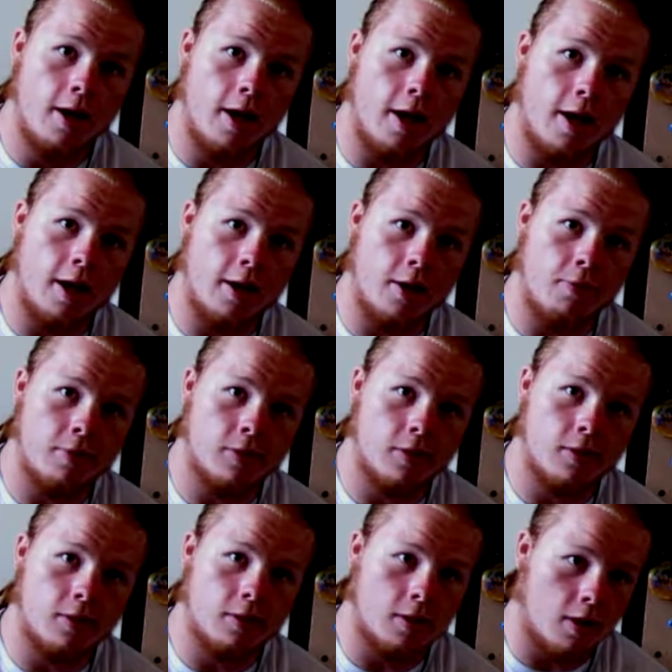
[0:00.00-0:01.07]
and it
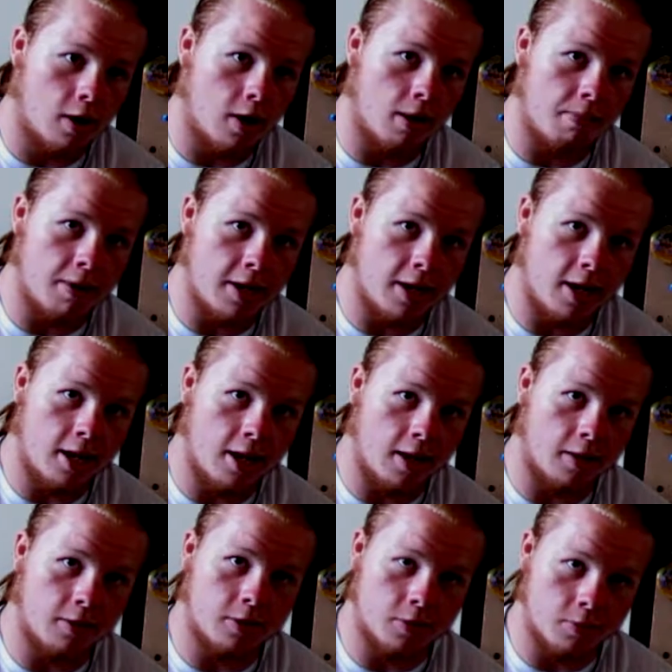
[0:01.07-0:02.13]
was on me
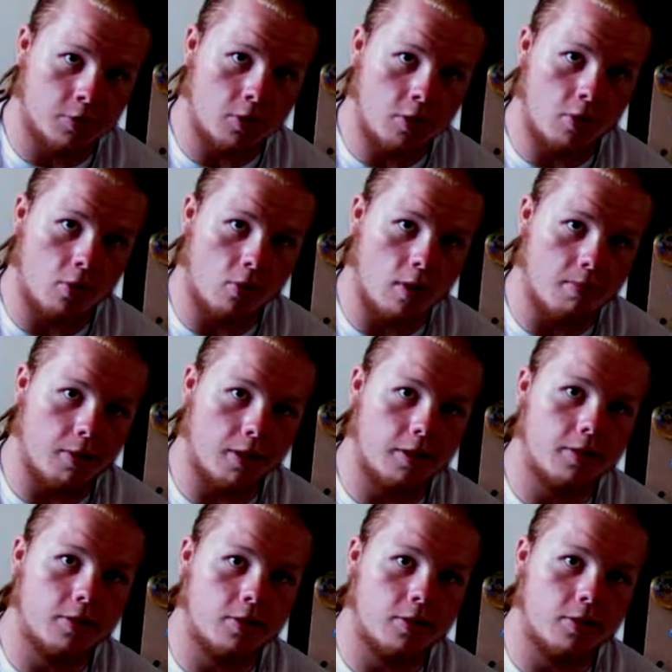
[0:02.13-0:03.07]
getting some studio equipment.